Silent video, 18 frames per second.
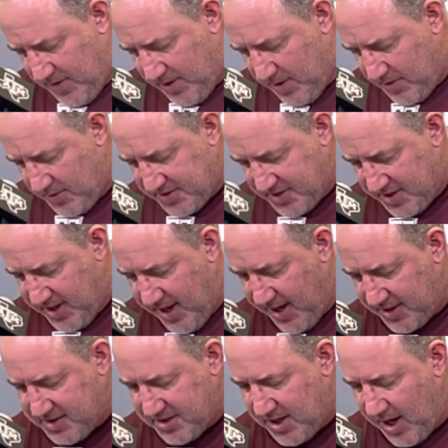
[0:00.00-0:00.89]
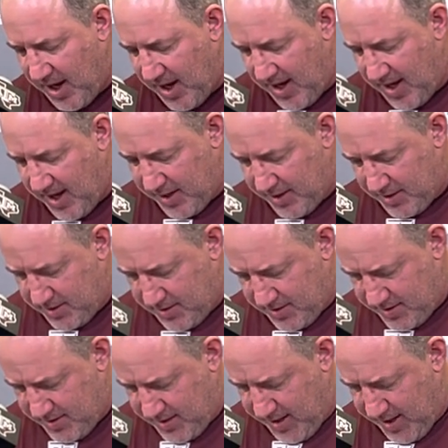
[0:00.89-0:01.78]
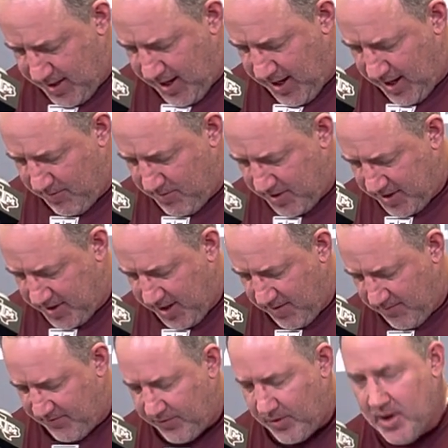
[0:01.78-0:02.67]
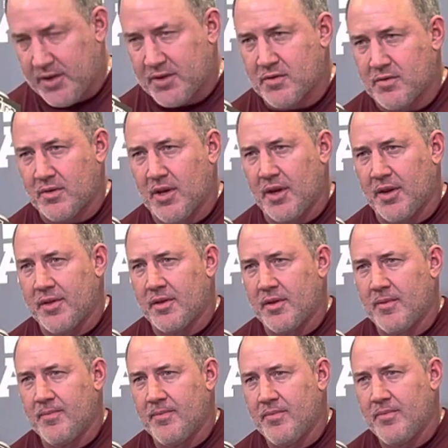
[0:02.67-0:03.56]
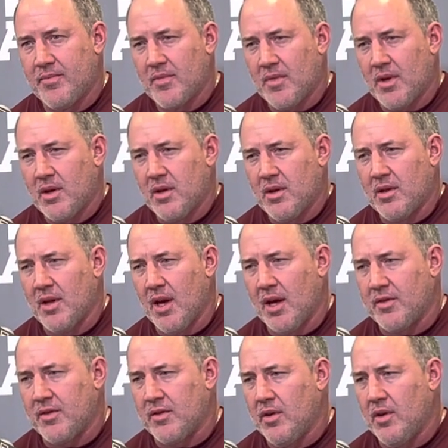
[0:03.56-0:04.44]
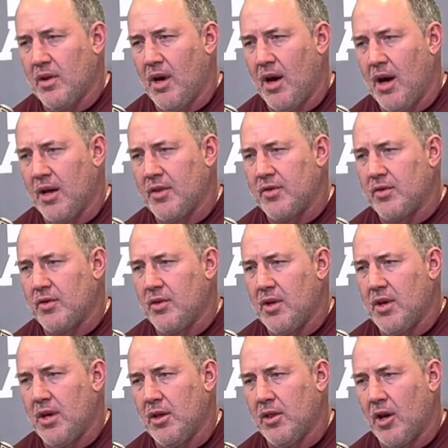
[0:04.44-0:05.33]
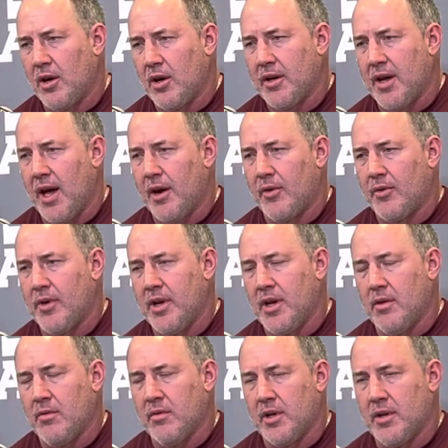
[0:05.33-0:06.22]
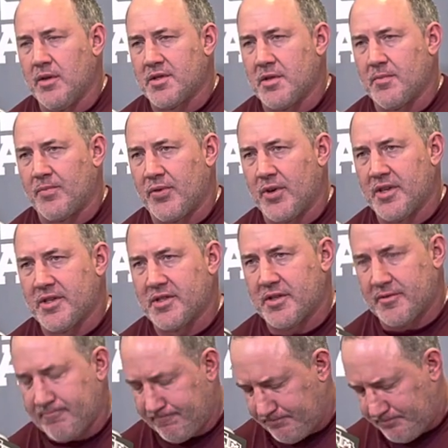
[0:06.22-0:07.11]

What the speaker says: It was an ex-con that I became friends with that he learned how to read when he was in prison.